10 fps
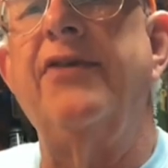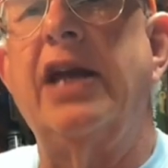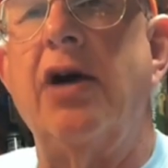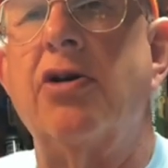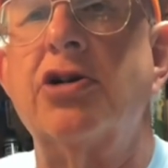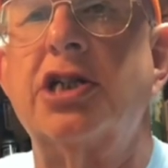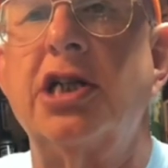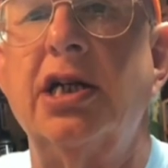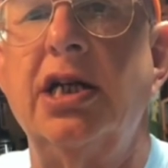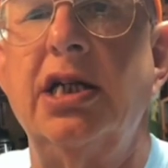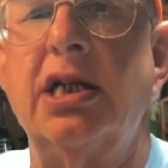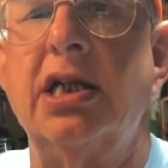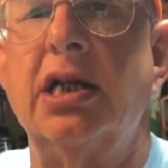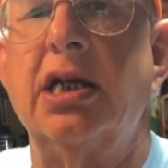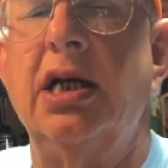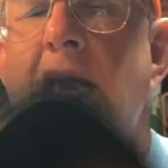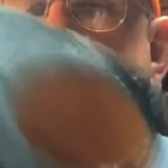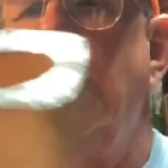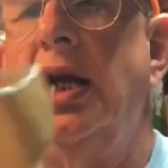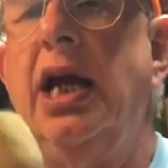countersunk it,
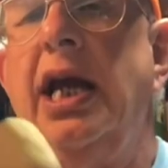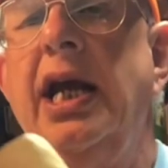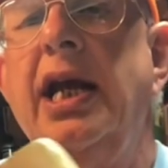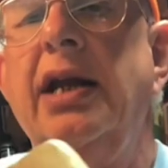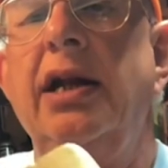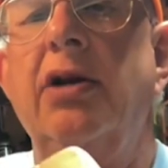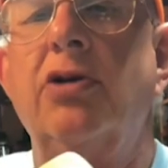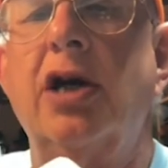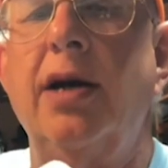and it'll come